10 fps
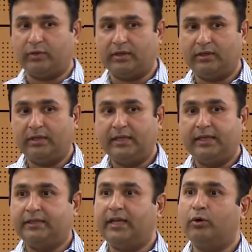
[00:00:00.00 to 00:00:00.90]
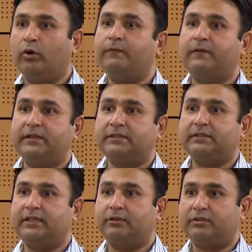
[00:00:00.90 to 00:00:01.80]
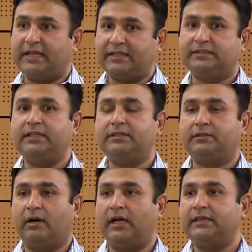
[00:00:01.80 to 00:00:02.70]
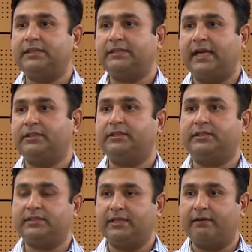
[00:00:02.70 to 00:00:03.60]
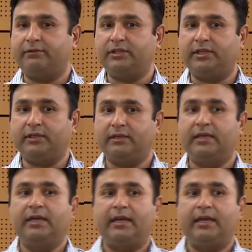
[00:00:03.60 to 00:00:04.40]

way they go first they test these all these catheters and everything